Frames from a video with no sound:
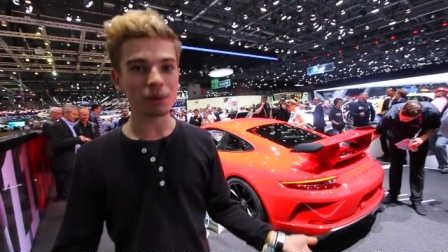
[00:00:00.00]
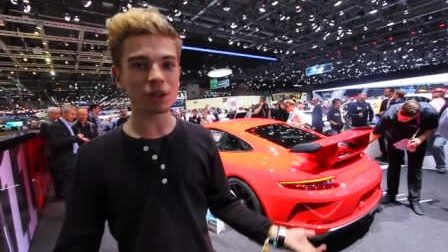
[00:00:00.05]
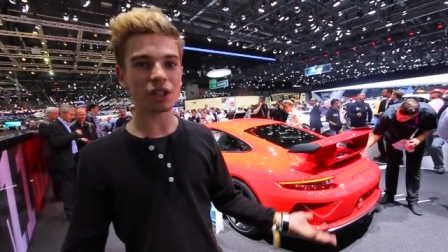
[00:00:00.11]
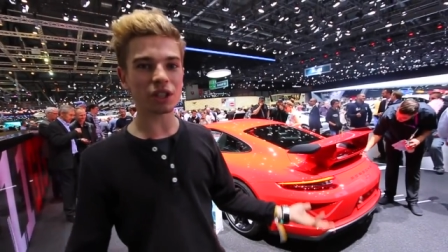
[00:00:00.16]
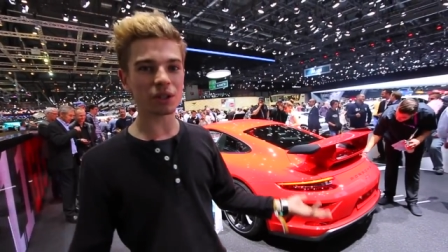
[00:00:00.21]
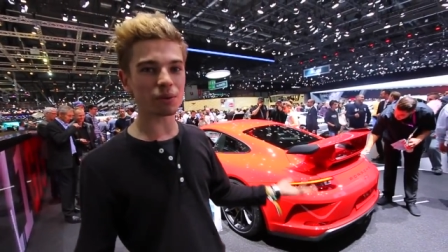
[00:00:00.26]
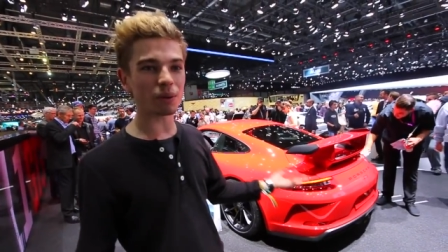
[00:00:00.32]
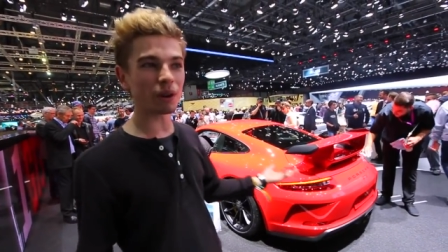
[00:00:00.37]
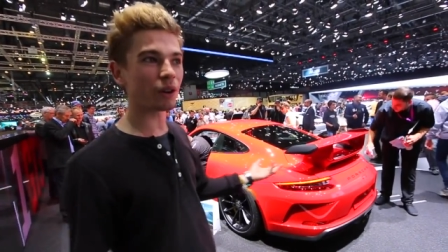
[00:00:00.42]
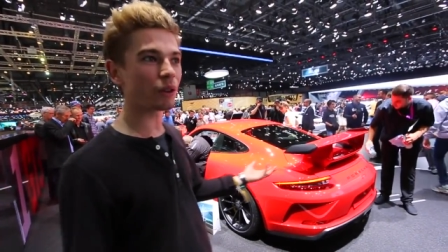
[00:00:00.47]
Which
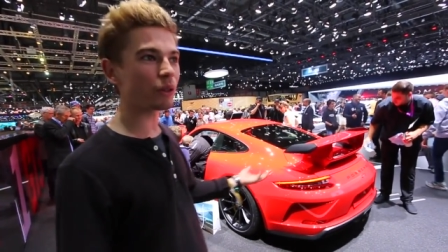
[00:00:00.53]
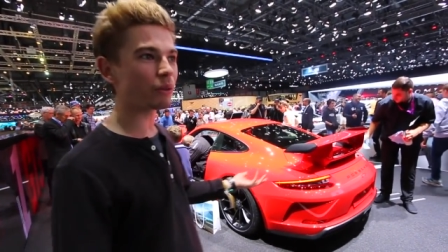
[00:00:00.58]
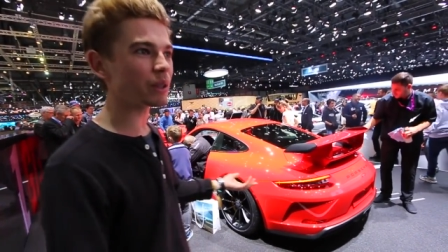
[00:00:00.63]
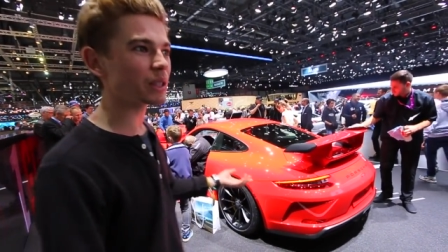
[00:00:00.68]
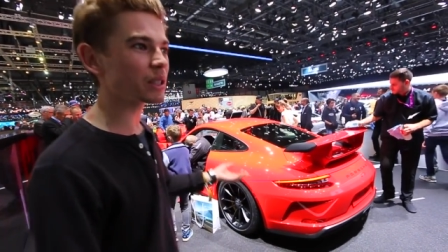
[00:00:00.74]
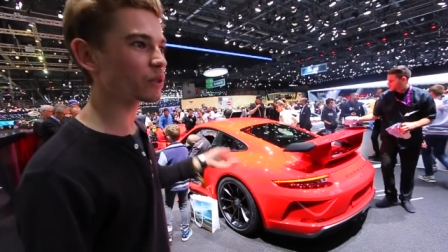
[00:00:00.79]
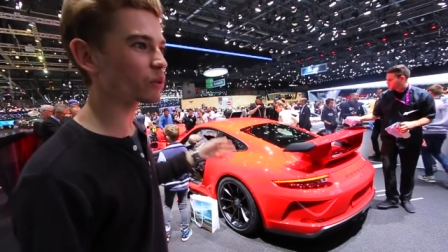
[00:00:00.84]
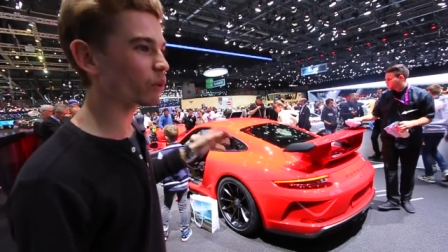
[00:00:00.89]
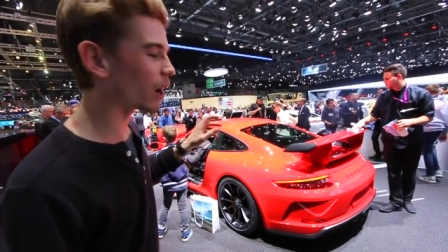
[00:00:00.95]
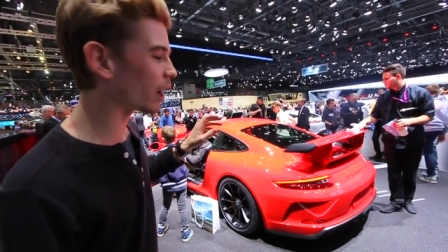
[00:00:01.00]
is one of the
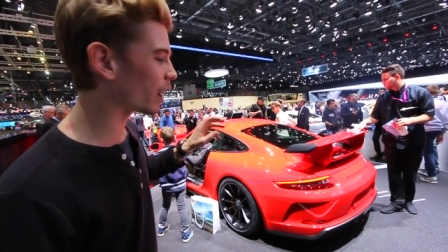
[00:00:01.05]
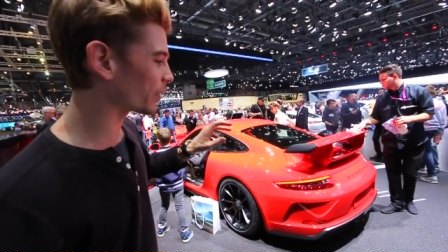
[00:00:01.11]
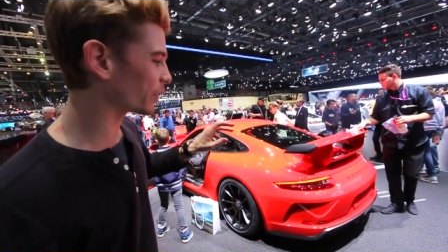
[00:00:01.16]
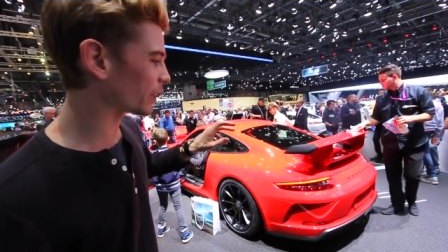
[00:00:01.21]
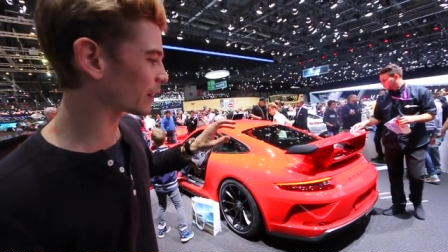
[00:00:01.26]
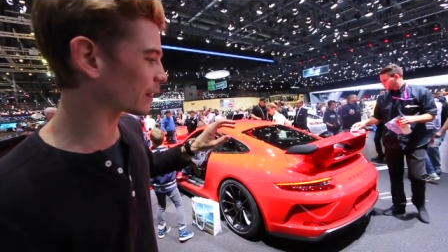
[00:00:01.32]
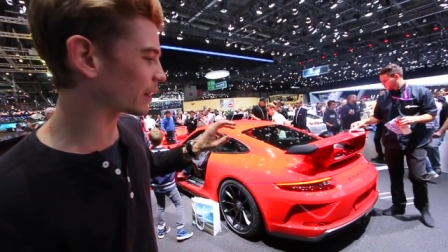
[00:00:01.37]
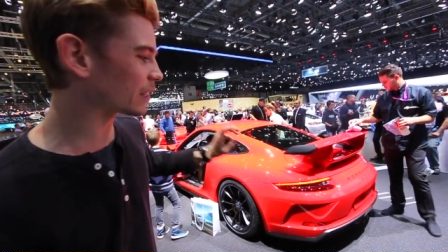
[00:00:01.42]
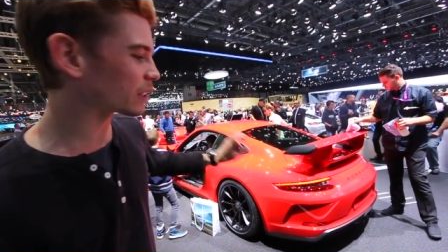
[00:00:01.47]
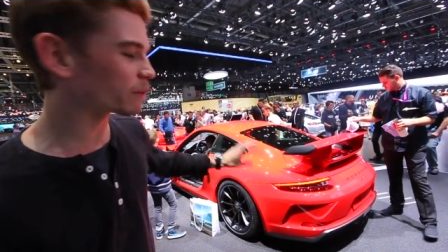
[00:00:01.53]
reasons why I
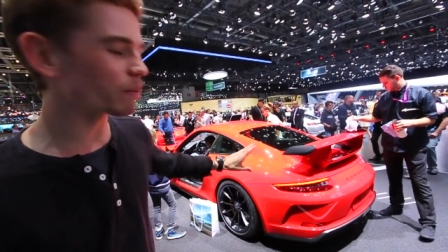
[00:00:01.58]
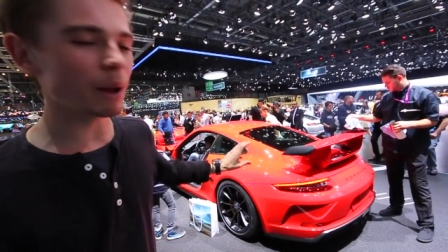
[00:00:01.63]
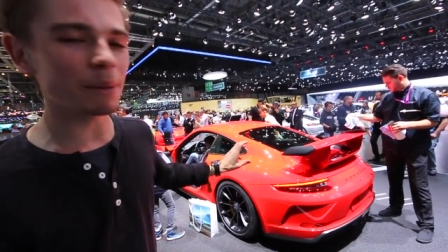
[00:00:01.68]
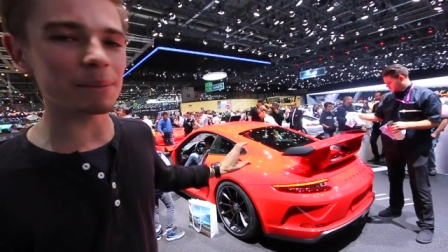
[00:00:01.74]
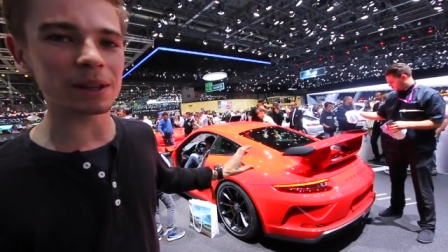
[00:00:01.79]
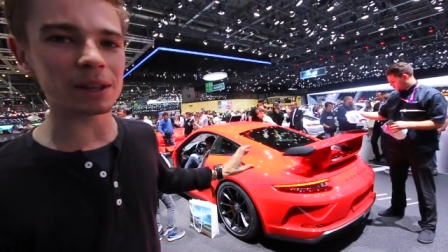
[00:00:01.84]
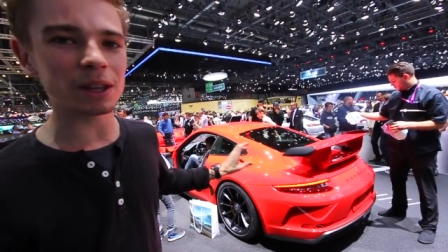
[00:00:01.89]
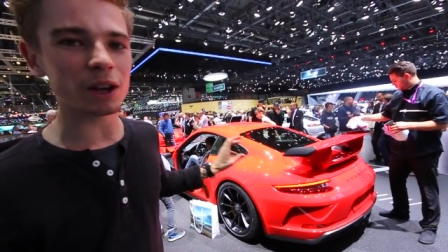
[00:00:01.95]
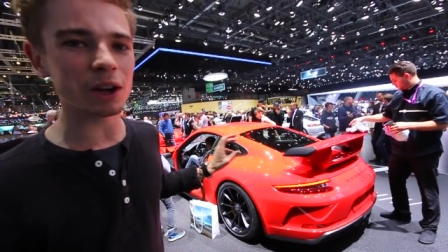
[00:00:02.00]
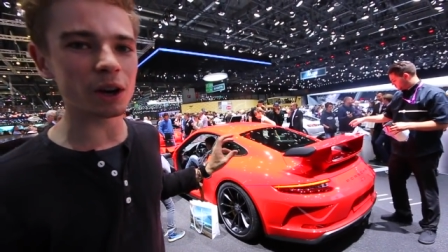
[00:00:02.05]
think this might
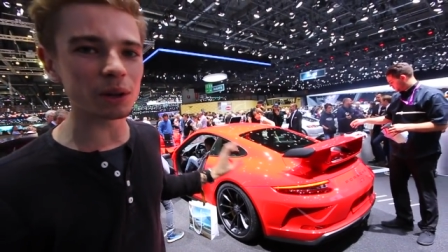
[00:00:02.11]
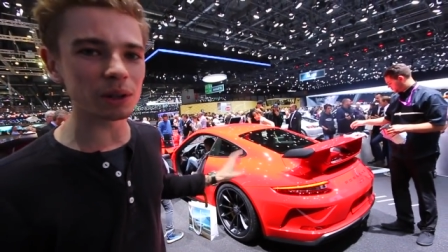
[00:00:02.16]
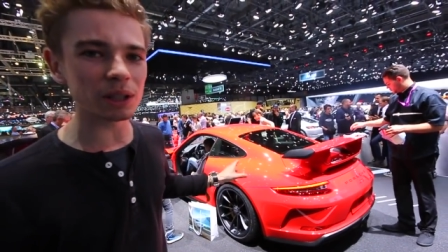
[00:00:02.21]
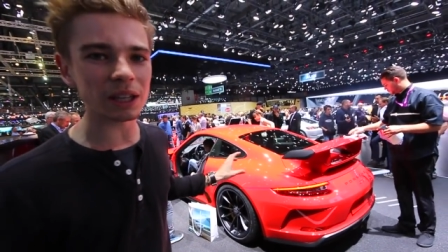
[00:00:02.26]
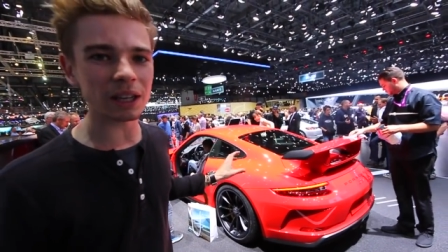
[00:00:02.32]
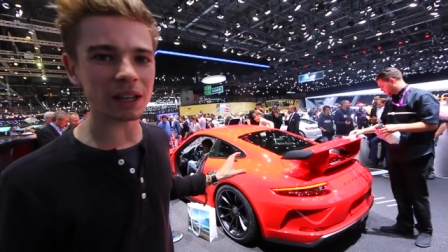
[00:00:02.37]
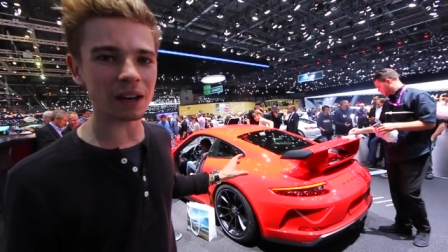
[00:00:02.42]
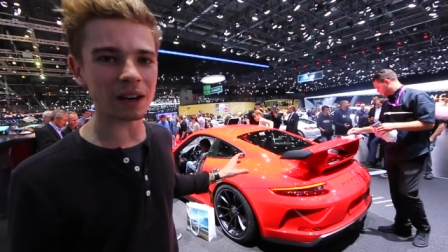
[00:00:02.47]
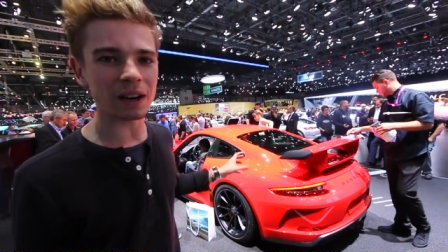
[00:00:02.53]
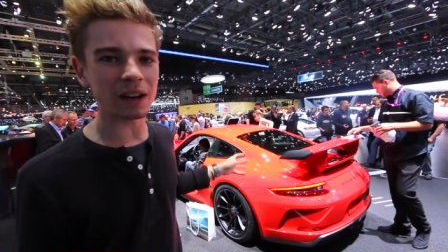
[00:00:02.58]
be the
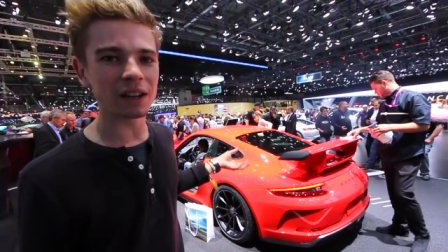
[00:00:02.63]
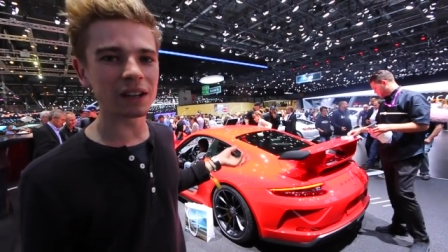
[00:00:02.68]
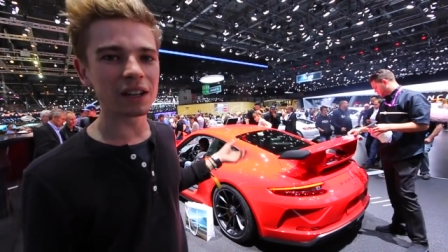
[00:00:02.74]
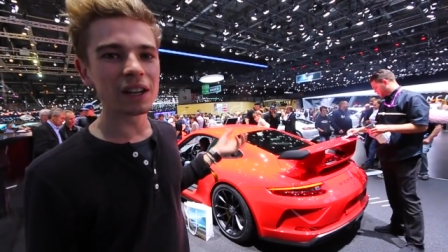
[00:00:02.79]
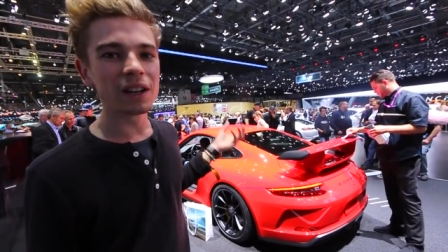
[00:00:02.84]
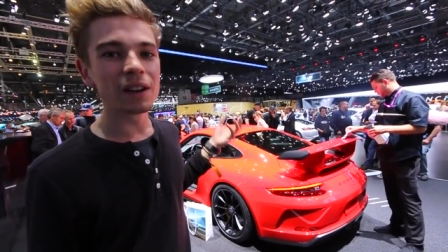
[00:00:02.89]
golden car,